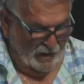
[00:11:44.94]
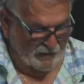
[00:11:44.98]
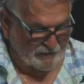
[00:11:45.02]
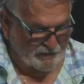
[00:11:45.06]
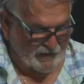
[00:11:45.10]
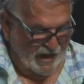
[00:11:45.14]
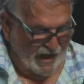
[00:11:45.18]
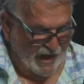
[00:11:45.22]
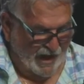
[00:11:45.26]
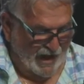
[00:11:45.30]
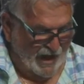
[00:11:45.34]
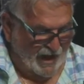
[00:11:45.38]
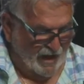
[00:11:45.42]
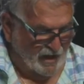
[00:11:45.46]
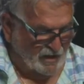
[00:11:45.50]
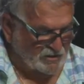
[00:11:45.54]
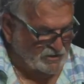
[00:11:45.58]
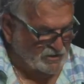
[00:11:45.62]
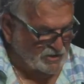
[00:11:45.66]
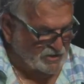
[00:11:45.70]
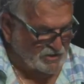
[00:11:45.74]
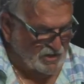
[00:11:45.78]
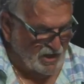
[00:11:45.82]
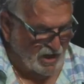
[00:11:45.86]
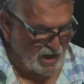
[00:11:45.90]
of the
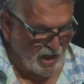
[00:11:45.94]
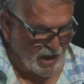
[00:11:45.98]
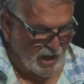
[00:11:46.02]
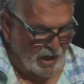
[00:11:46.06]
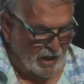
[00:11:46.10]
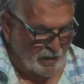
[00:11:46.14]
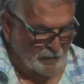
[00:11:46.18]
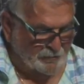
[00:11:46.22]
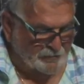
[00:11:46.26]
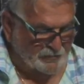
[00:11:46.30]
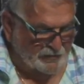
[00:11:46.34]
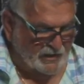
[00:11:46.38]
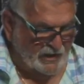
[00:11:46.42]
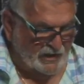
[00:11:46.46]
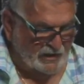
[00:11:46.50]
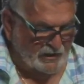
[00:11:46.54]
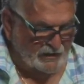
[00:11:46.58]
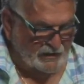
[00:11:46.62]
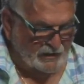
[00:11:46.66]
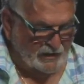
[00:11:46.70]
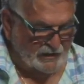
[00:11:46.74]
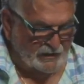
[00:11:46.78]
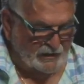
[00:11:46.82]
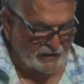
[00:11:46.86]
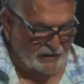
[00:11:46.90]
housetop
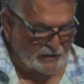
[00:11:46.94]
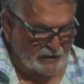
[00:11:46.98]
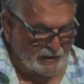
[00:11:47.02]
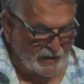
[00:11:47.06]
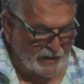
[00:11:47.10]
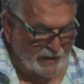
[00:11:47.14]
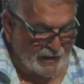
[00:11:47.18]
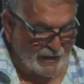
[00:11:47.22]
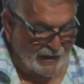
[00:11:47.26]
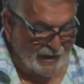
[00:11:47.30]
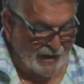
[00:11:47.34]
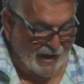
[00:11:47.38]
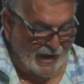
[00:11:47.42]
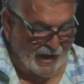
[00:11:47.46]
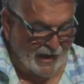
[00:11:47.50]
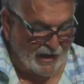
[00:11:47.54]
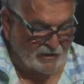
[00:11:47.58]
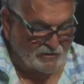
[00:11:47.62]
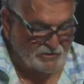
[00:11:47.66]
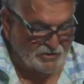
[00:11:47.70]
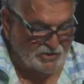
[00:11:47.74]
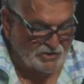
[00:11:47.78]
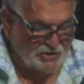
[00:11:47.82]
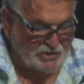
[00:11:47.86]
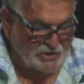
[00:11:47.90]
than in a
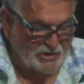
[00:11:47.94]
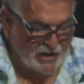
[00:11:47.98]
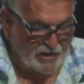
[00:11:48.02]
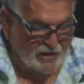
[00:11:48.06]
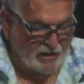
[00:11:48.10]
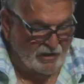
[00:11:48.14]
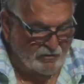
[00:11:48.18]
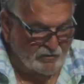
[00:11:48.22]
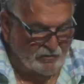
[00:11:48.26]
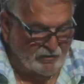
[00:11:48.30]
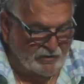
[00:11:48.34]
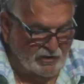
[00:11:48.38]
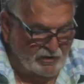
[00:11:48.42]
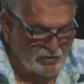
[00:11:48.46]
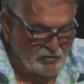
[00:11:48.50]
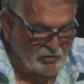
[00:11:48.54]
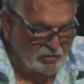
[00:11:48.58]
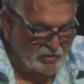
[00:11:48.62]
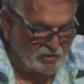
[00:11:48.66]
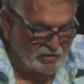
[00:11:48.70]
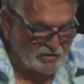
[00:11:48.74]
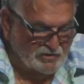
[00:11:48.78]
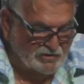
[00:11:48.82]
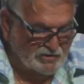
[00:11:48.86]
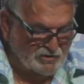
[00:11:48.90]
house shared with a
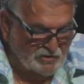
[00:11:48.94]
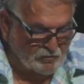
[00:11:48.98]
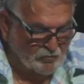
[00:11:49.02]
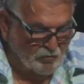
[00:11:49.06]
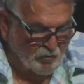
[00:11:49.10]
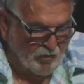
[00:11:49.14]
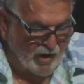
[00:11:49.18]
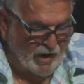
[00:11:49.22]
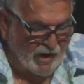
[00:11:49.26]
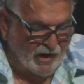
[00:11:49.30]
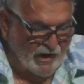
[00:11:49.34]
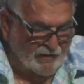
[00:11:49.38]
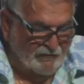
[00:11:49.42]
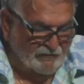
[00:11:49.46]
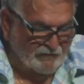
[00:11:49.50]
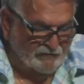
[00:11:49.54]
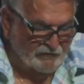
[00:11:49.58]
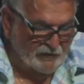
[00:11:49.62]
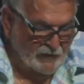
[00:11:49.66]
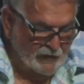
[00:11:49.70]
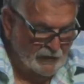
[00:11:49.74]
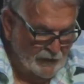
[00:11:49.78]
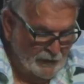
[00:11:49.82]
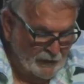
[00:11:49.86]
quarrelsome wife.